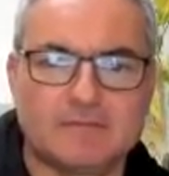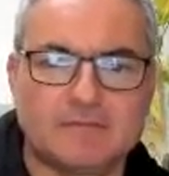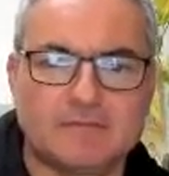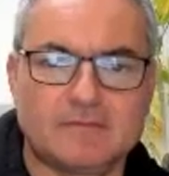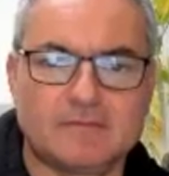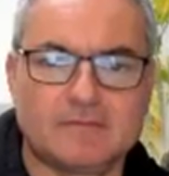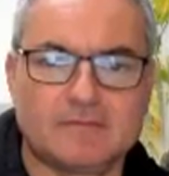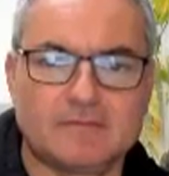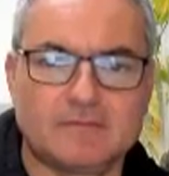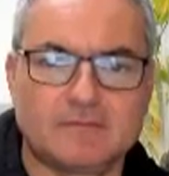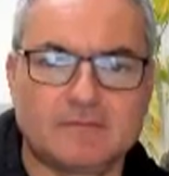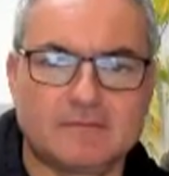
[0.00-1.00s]

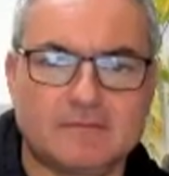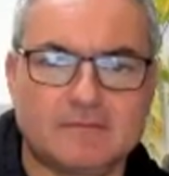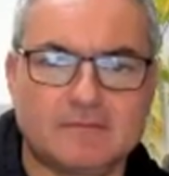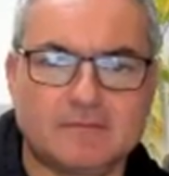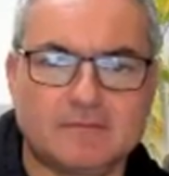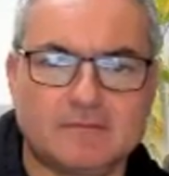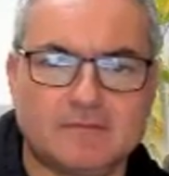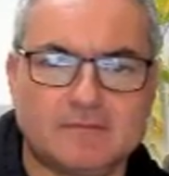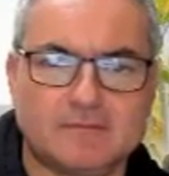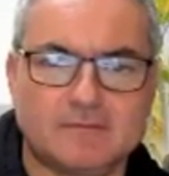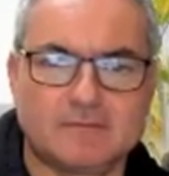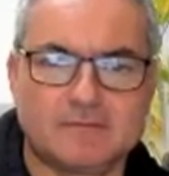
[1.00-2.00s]

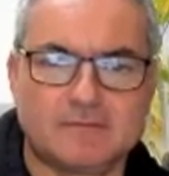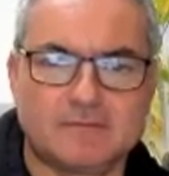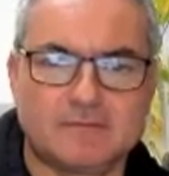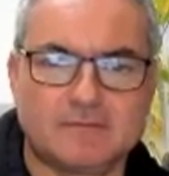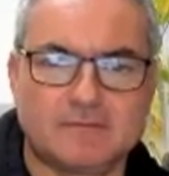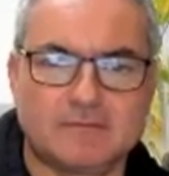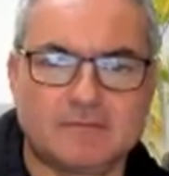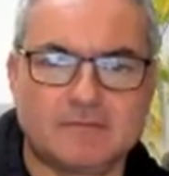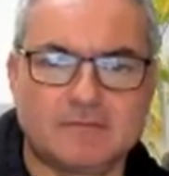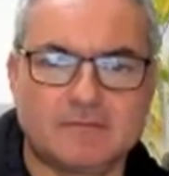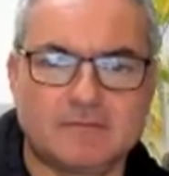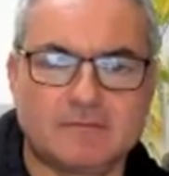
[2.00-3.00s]

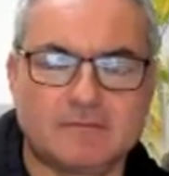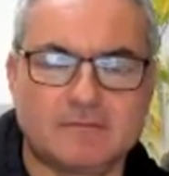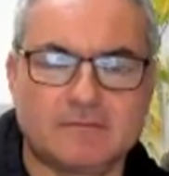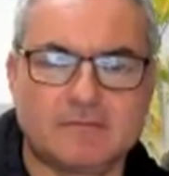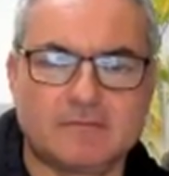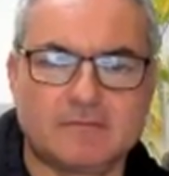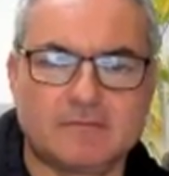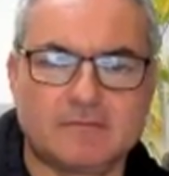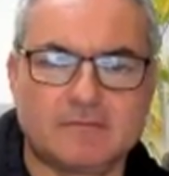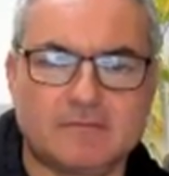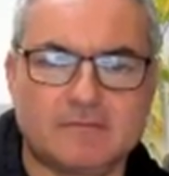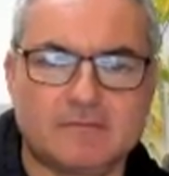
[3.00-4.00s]

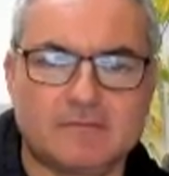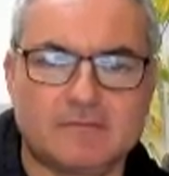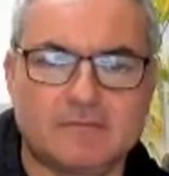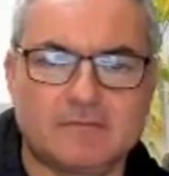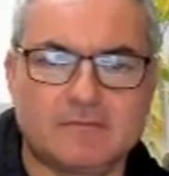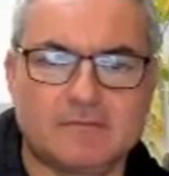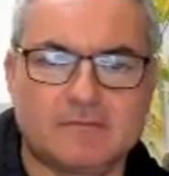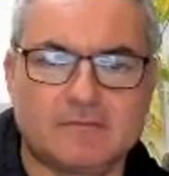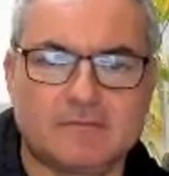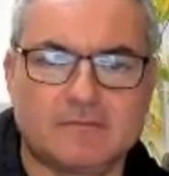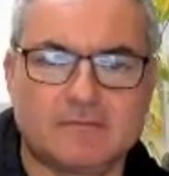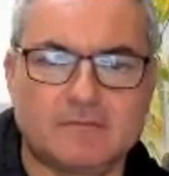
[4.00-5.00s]

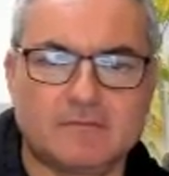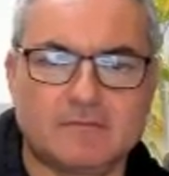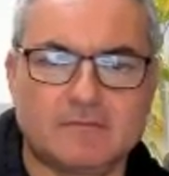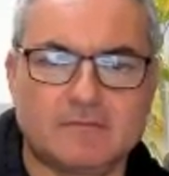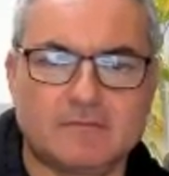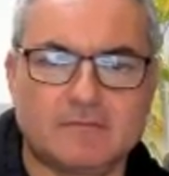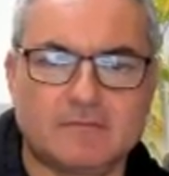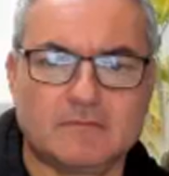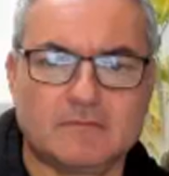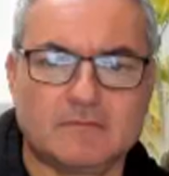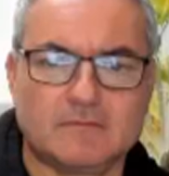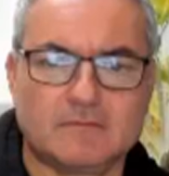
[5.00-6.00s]

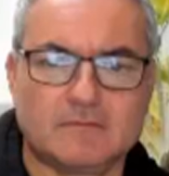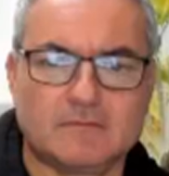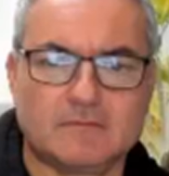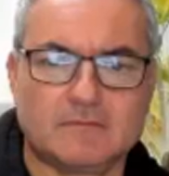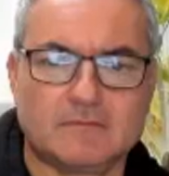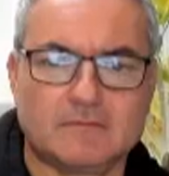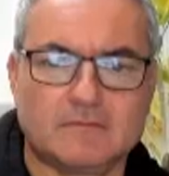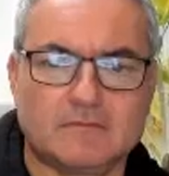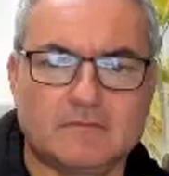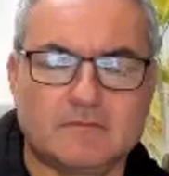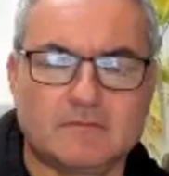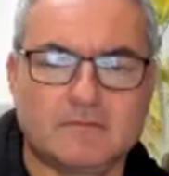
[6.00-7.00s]

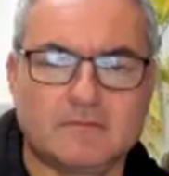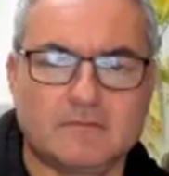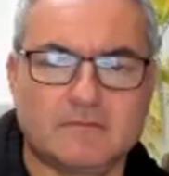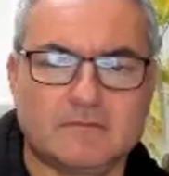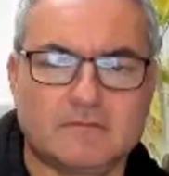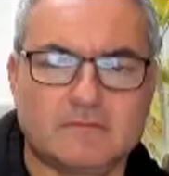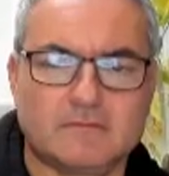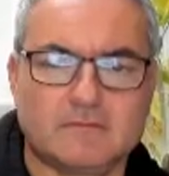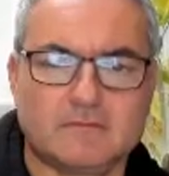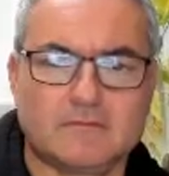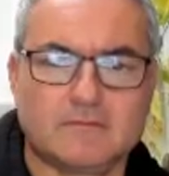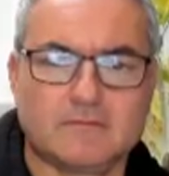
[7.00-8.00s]
No words are spoken by the person on screen.